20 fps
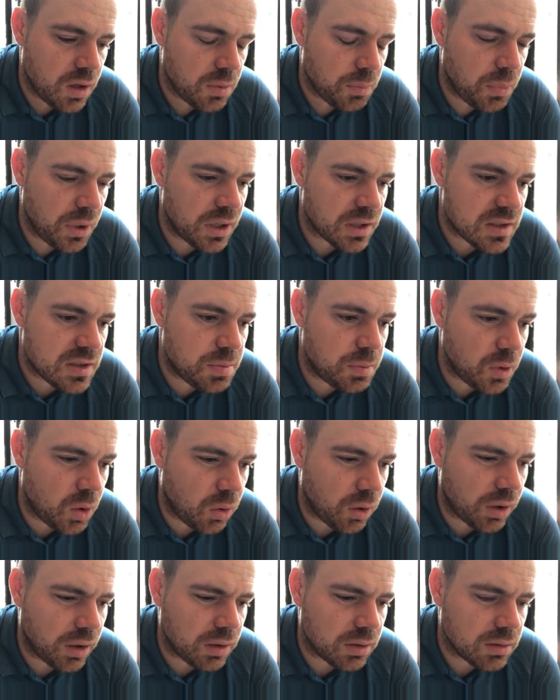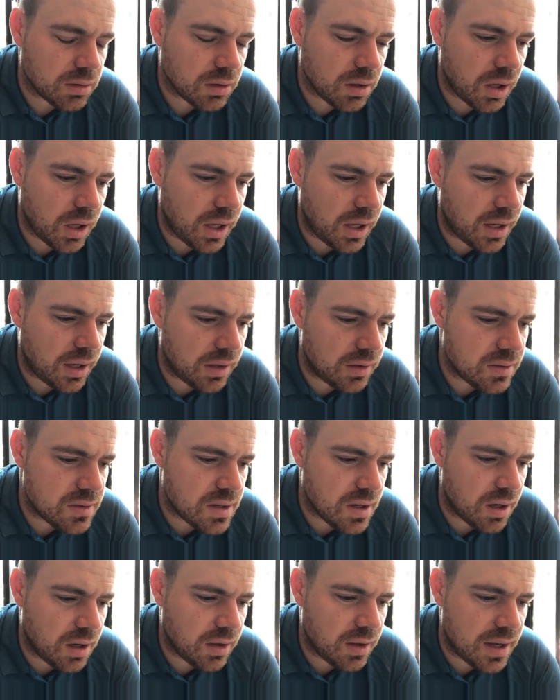been exploring, and
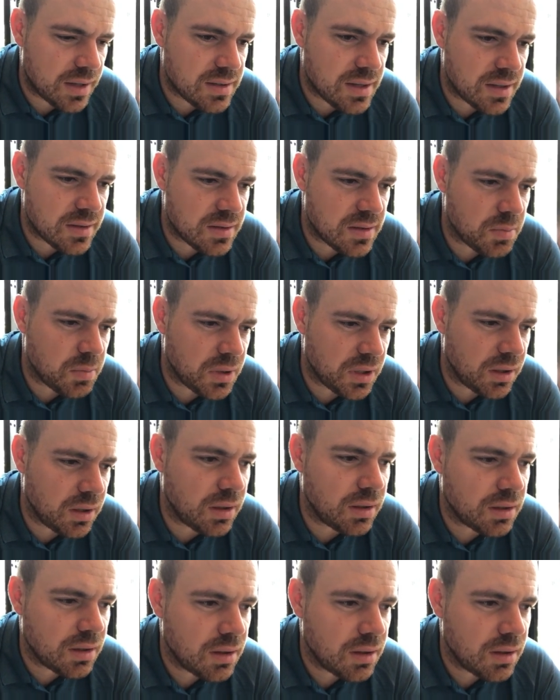that tends to be